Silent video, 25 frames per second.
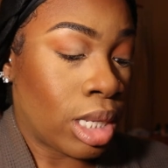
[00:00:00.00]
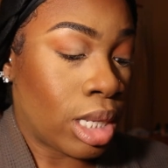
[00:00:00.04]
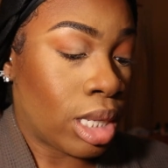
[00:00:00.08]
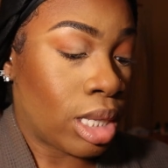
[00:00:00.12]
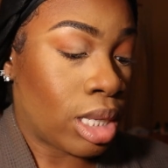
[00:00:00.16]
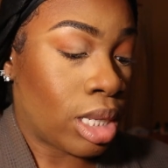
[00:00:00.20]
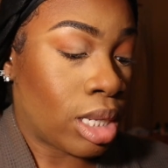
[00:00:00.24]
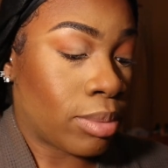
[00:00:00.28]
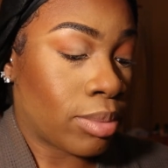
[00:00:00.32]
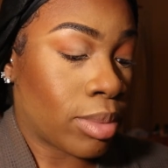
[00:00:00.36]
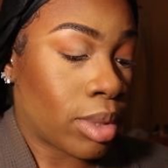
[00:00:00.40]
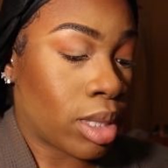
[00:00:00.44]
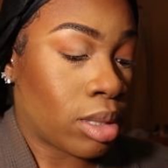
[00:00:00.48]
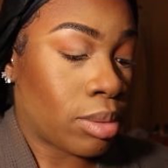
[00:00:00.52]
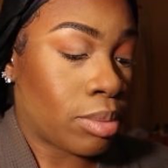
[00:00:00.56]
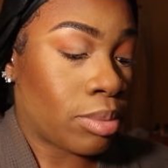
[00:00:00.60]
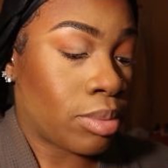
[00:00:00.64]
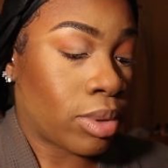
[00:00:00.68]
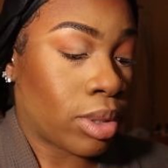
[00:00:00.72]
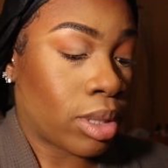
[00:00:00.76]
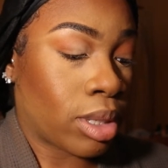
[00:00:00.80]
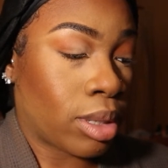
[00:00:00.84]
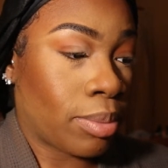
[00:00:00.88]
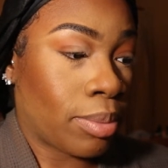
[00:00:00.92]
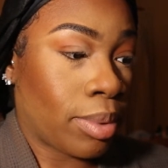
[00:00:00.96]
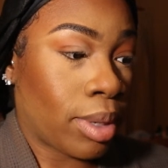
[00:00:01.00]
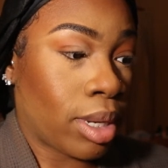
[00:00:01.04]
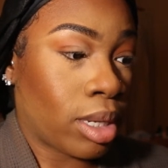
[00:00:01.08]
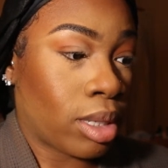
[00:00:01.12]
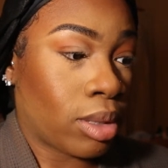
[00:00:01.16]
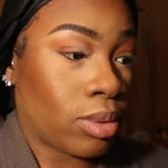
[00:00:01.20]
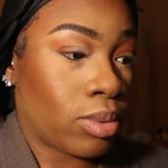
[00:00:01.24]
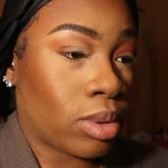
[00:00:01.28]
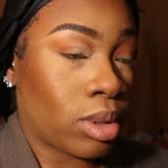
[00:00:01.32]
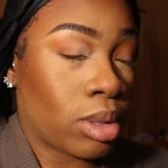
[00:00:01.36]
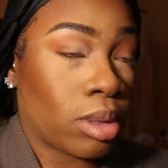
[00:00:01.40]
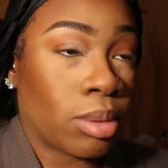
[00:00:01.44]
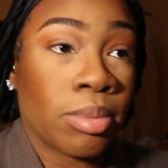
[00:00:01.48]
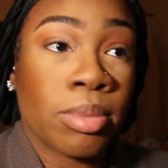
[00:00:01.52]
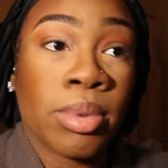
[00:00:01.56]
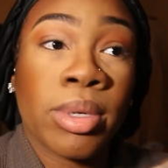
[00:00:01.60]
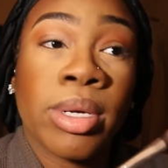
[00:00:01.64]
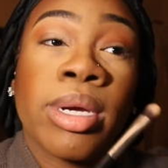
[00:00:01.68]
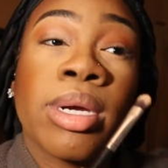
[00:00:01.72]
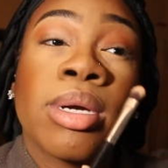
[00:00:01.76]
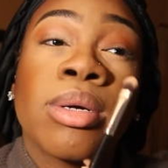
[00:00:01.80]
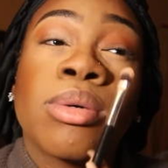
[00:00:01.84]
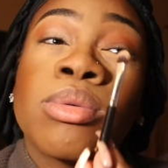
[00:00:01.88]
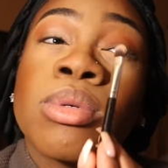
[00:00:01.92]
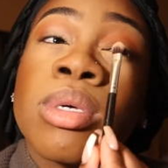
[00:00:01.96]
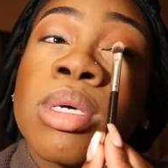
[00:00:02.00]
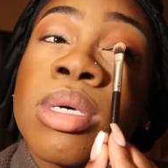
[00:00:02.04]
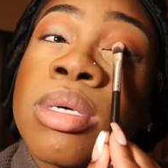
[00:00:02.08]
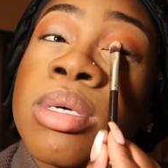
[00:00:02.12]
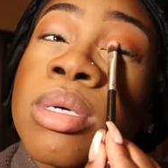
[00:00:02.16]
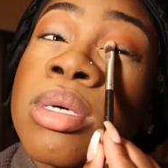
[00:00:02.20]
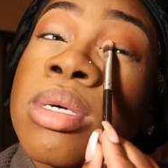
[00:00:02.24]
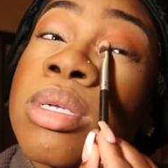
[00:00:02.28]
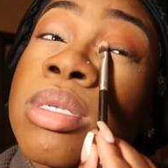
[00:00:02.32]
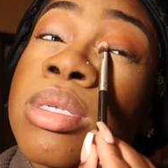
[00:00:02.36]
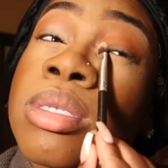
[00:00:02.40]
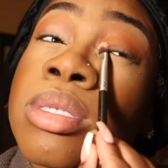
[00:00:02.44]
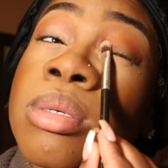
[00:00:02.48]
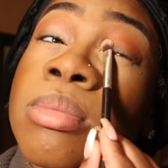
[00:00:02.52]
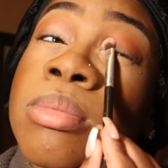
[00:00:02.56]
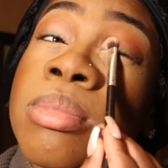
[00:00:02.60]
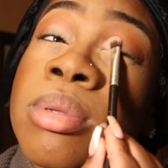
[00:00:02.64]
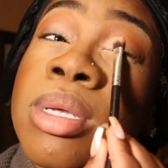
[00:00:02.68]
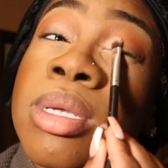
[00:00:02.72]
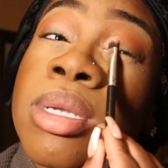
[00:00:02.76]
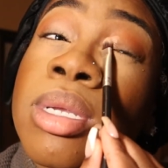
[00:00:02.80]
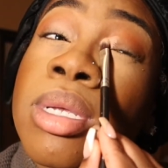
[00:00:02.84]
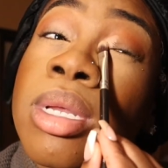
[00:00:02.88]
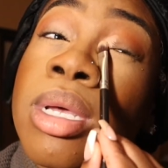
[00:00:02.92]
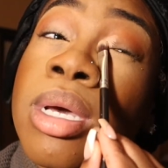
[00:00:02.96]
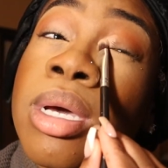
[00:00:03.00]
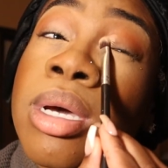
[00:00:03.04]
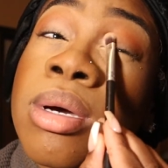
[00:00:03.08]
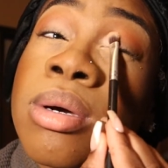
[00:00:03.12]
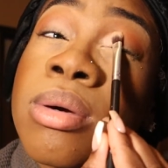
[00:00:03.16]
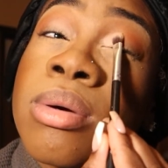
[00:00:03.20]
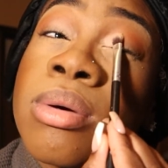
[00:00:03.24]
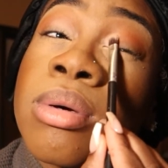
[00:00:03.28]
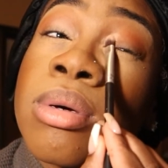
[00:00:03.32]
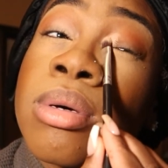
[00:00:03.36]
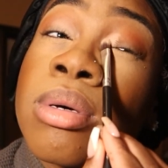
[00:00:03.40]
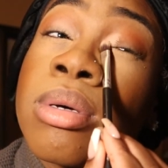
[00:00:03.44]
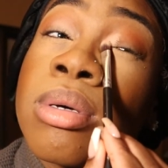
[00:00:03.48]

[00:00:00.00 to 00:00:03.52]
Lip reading: And then I'm going to bring it back with the brown to blend it out.